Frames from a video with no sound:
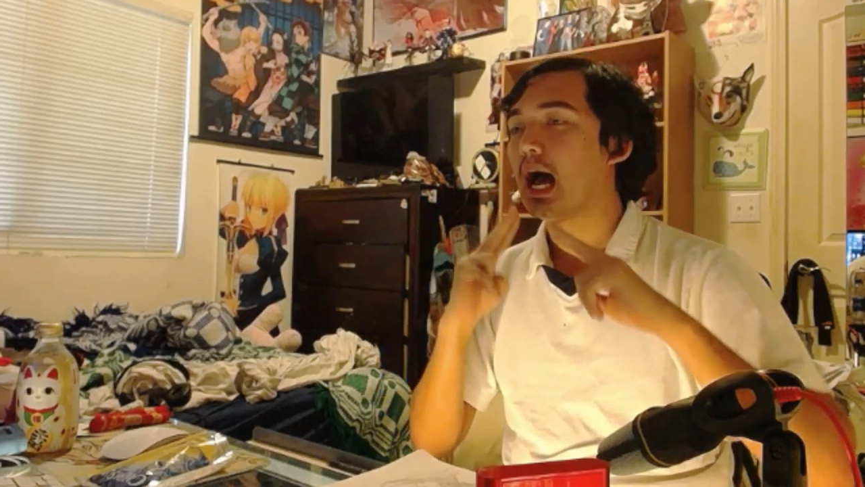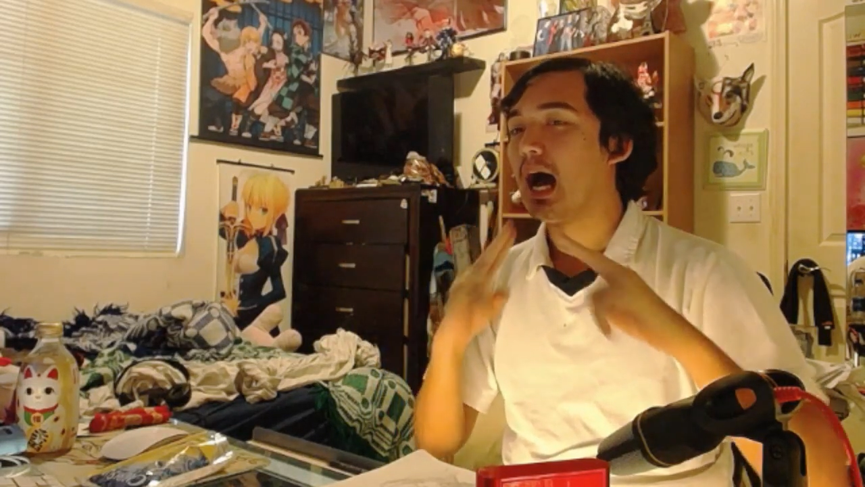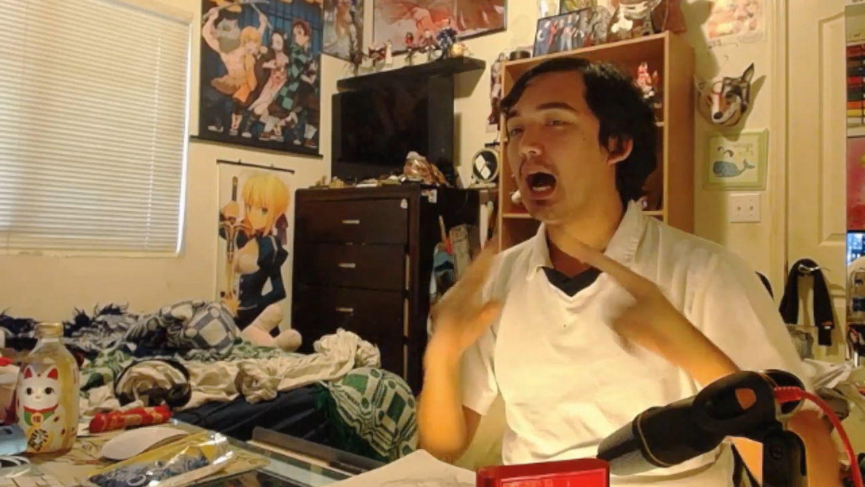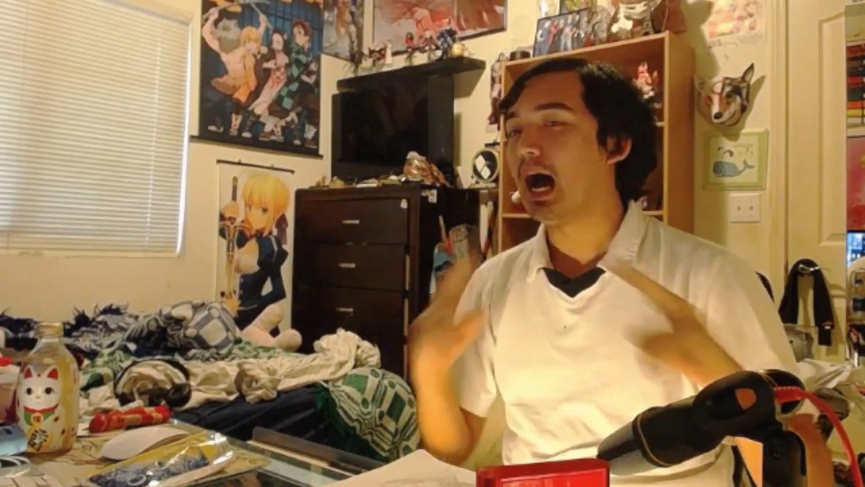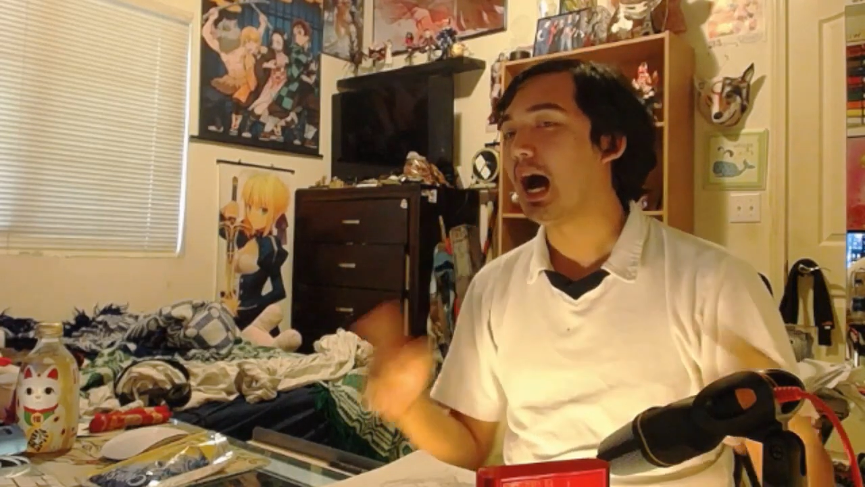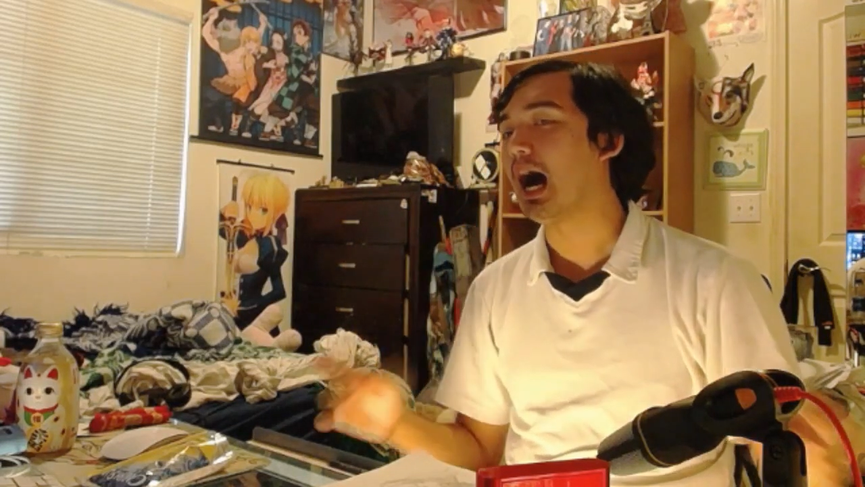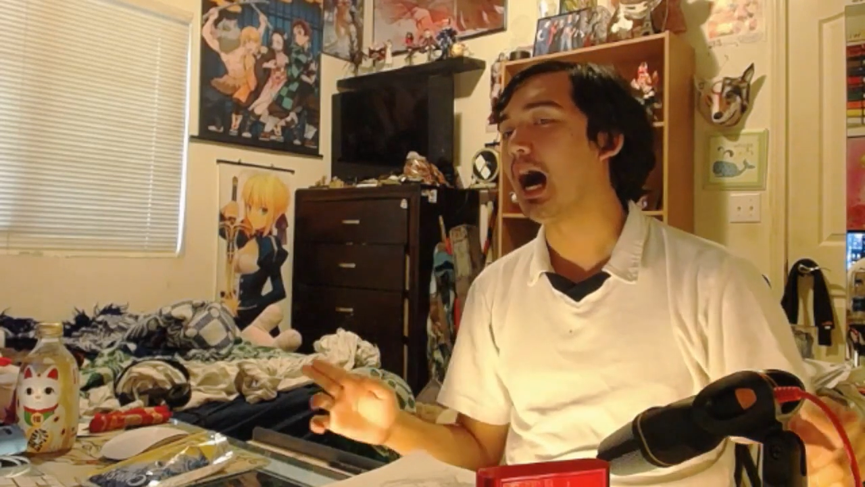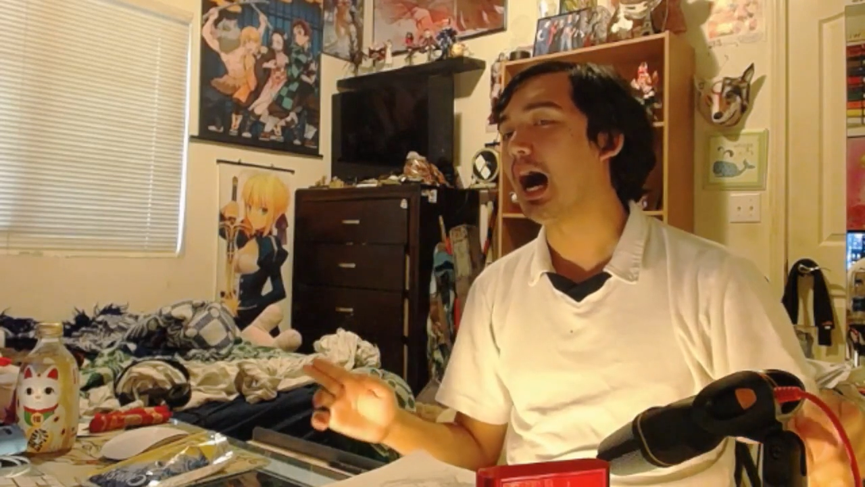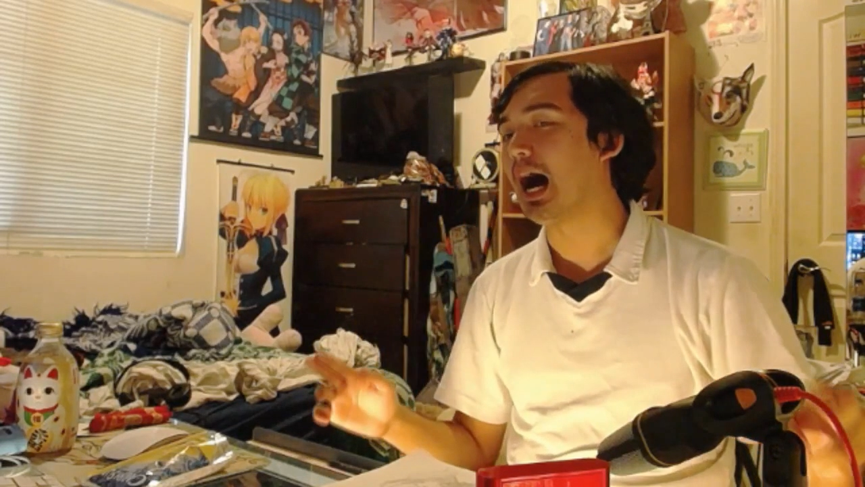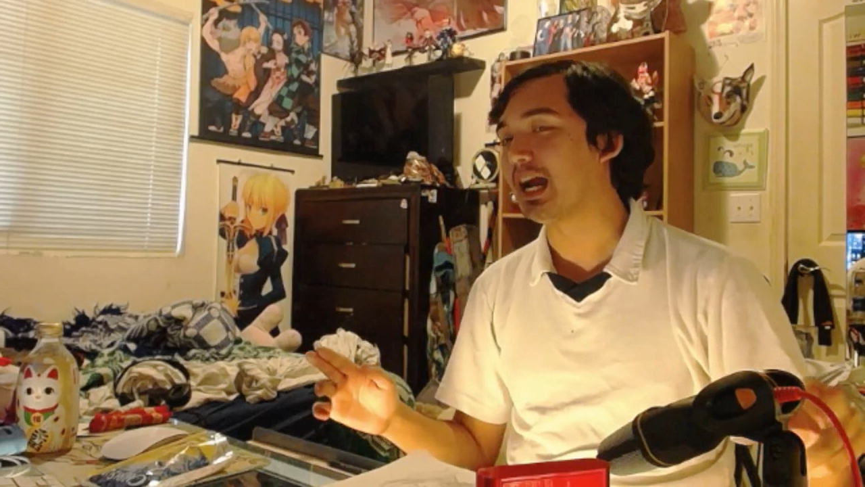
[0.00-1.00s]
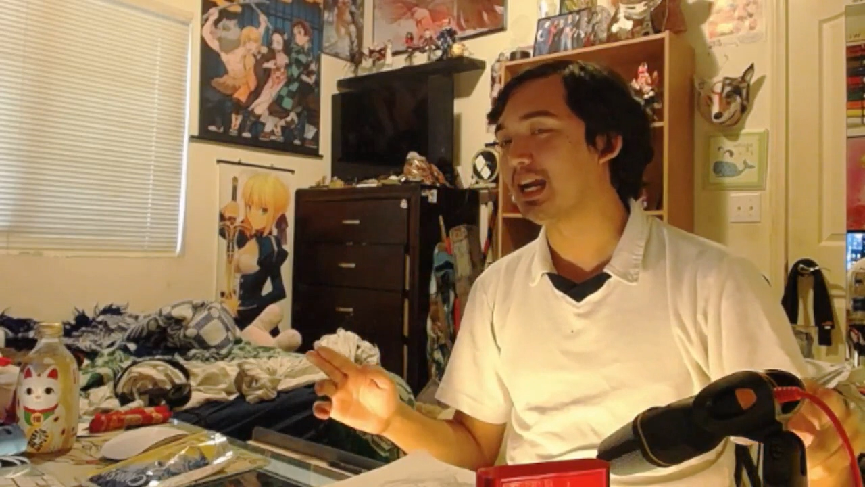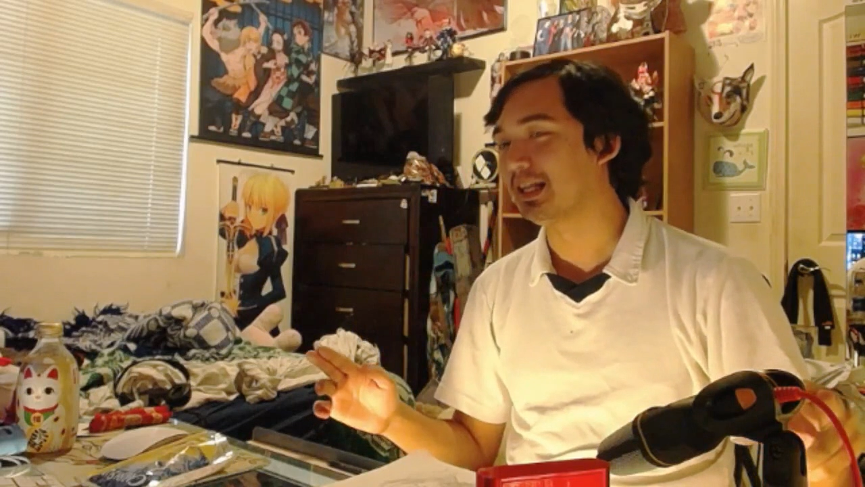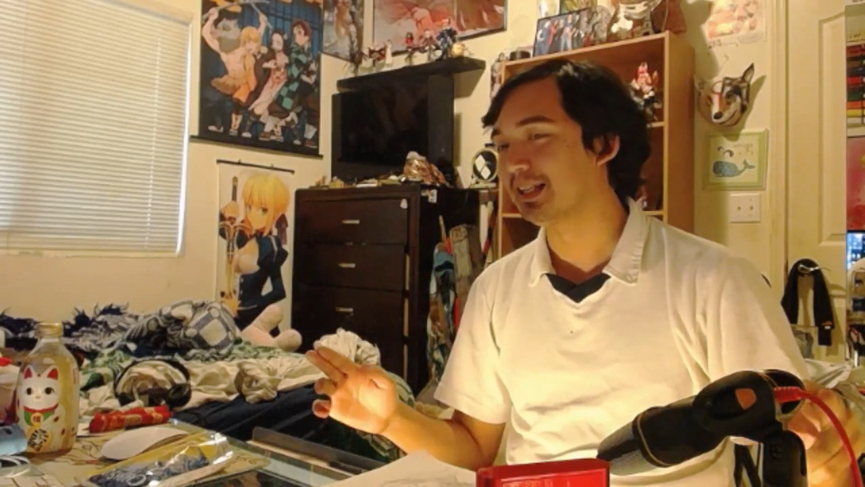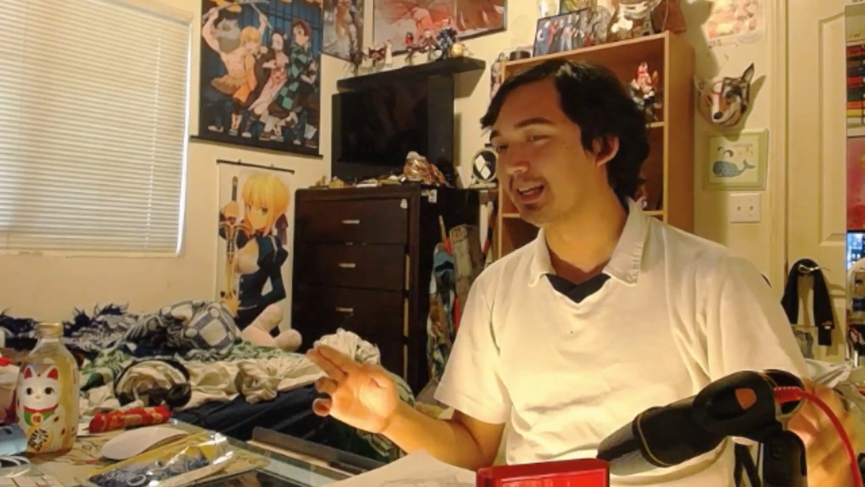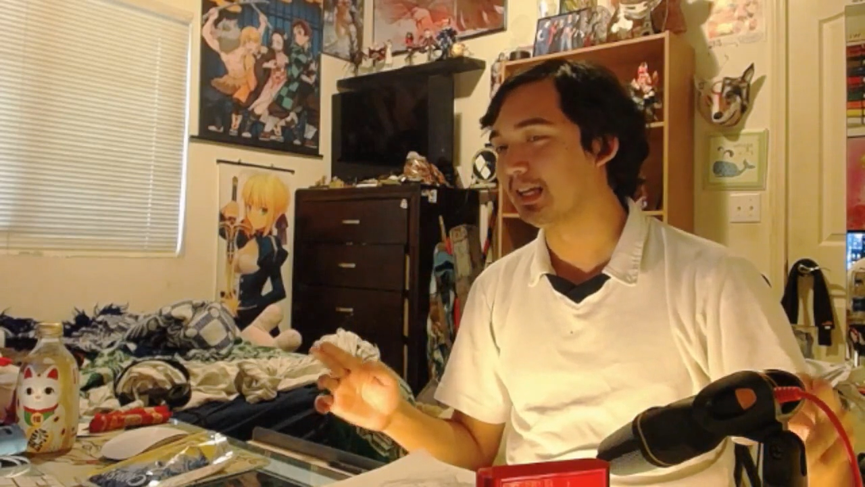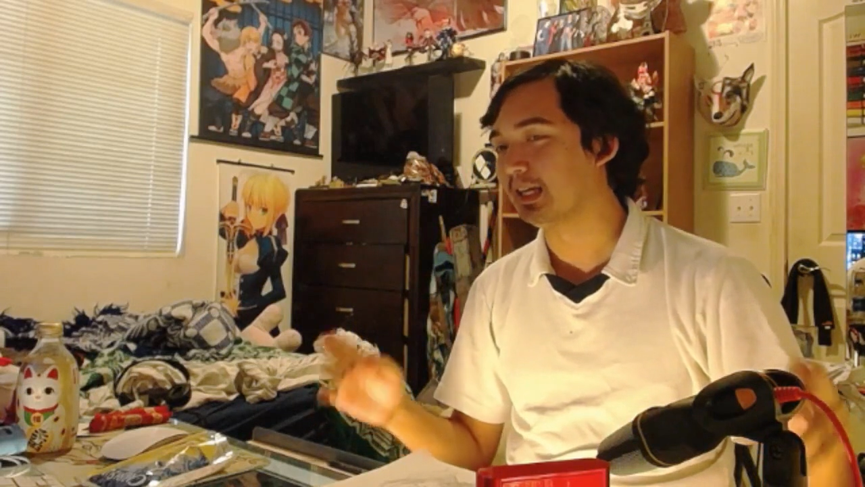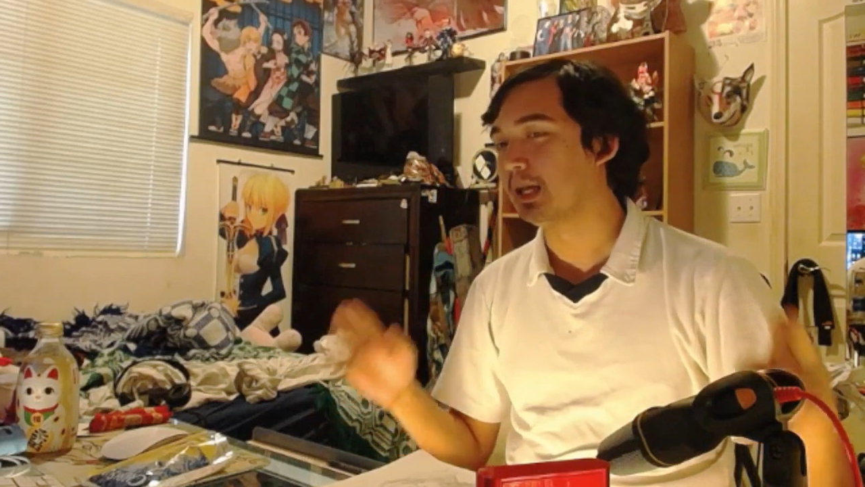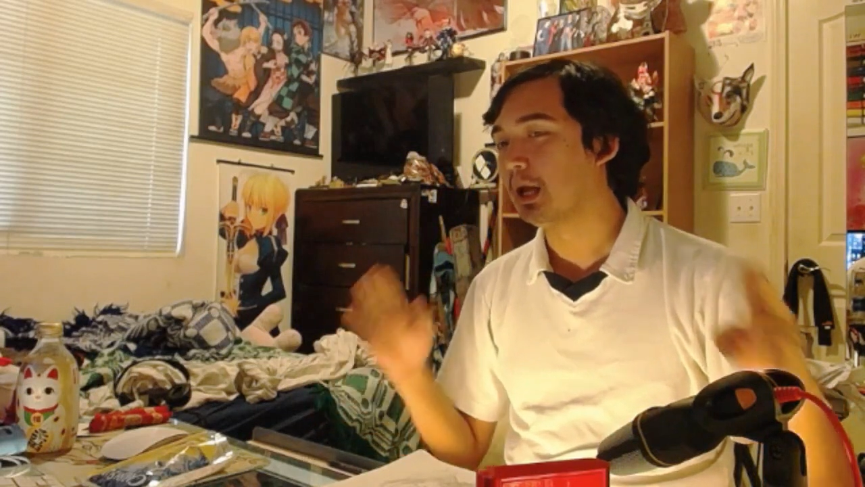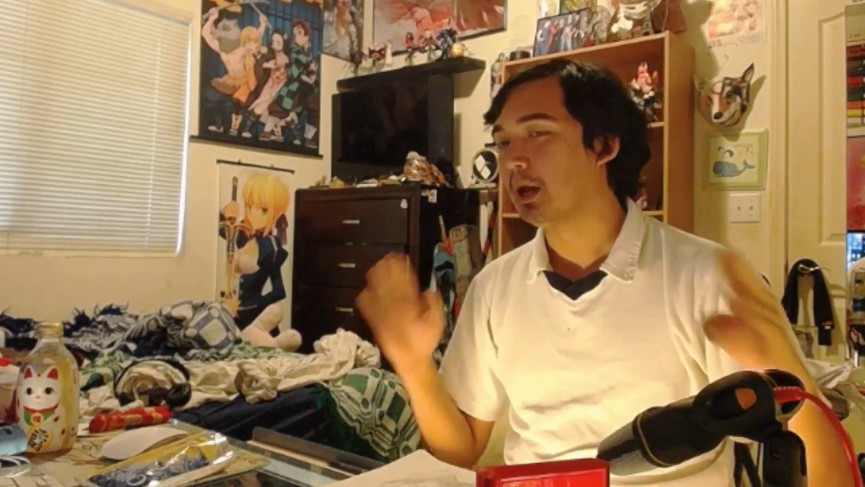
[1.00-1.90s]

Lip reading: highly